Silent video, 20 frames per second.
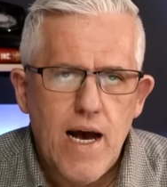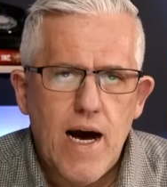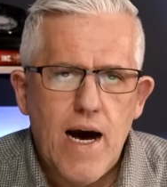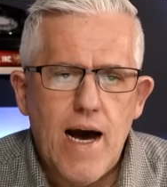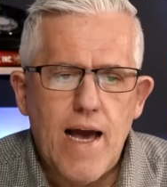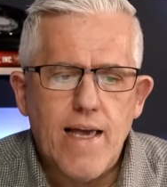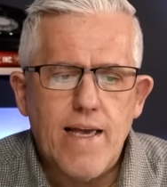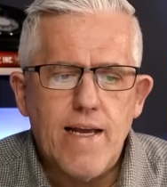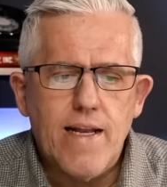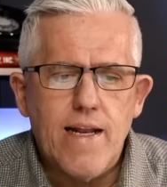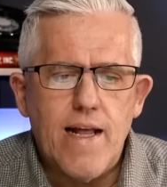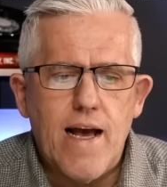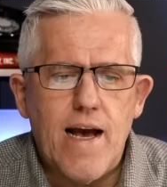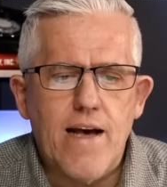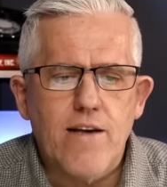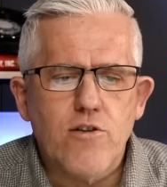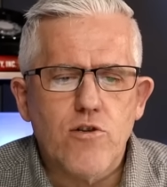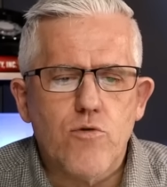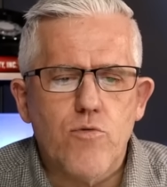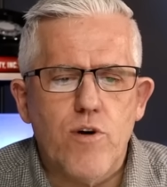I can
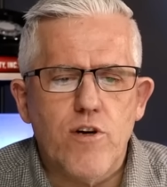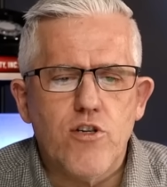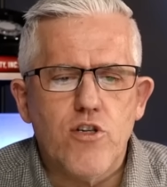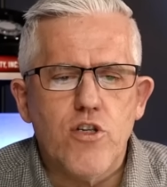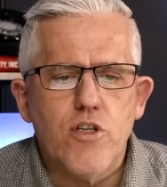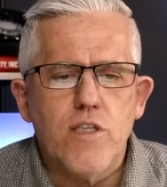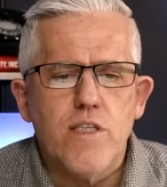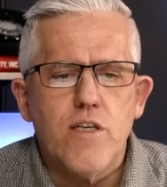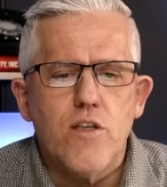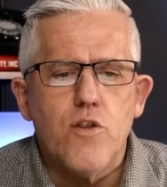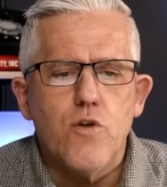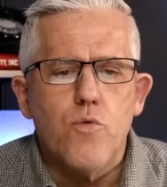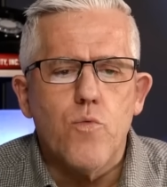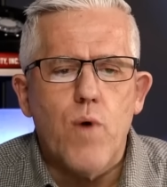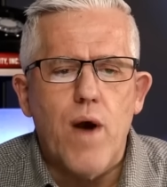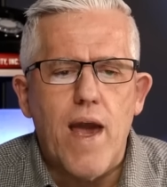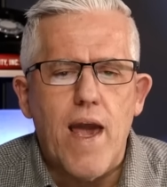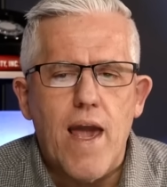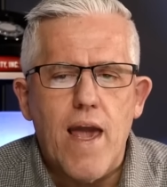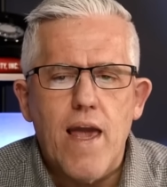ask questions in the
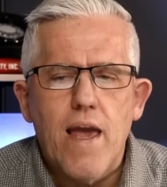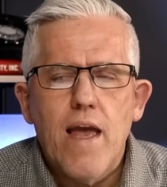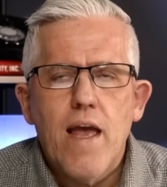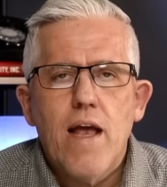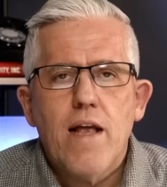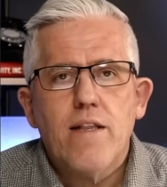way